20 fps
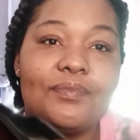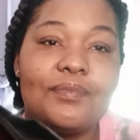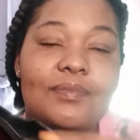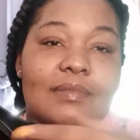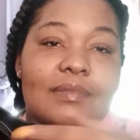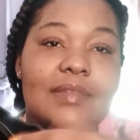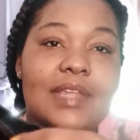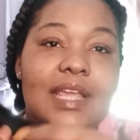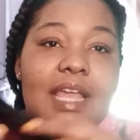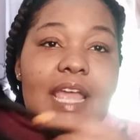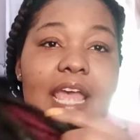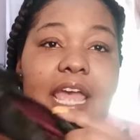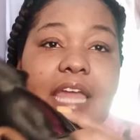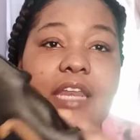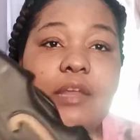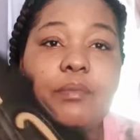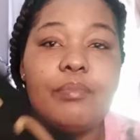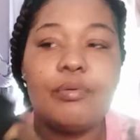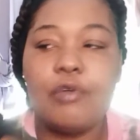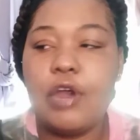it had a
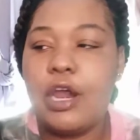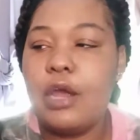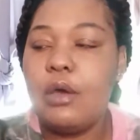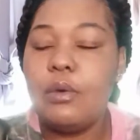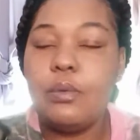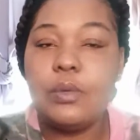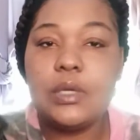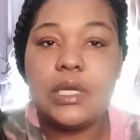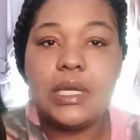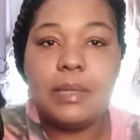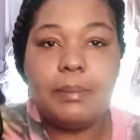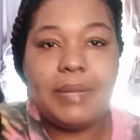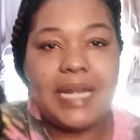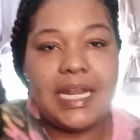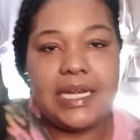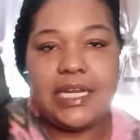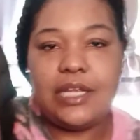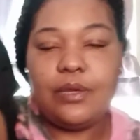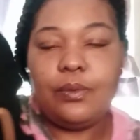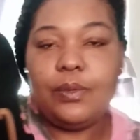brown one, but I
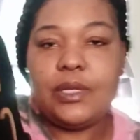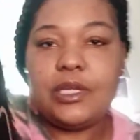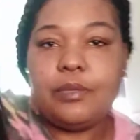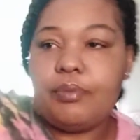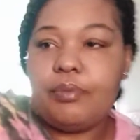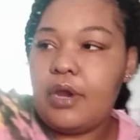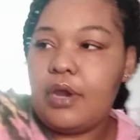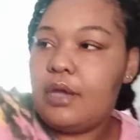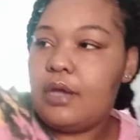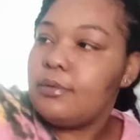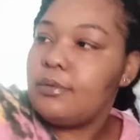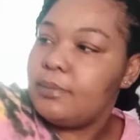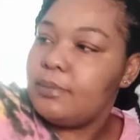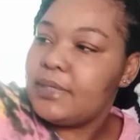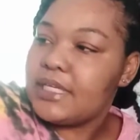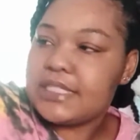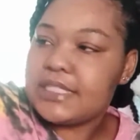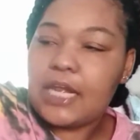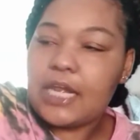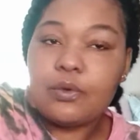didn't want the brown one
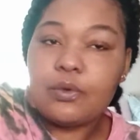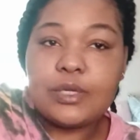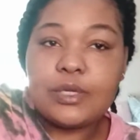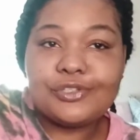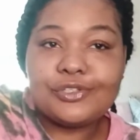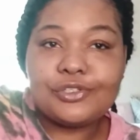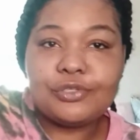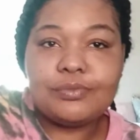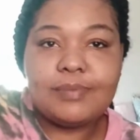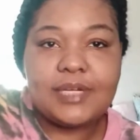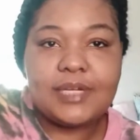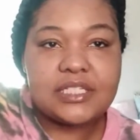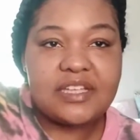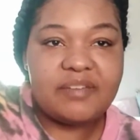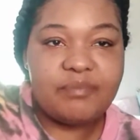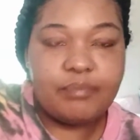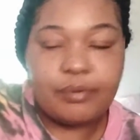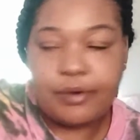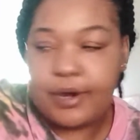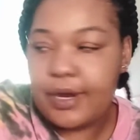because I don't wear too much
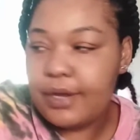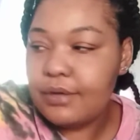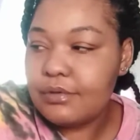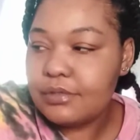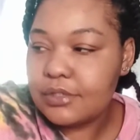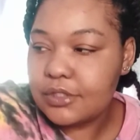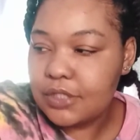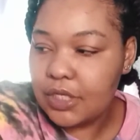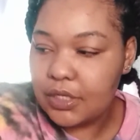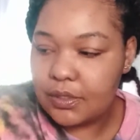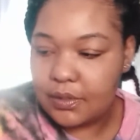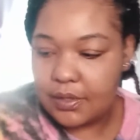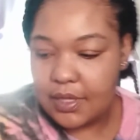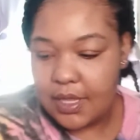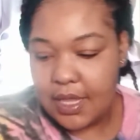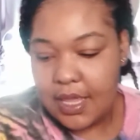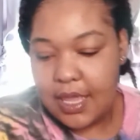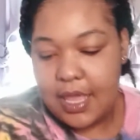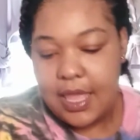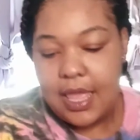of brown. So
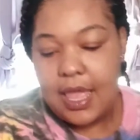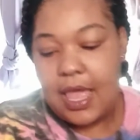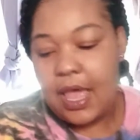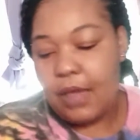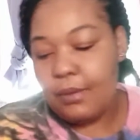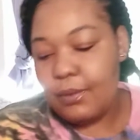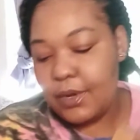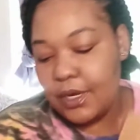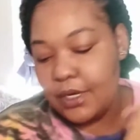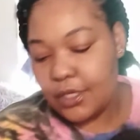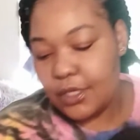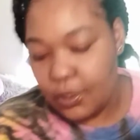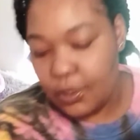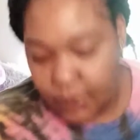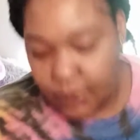I wanted to go with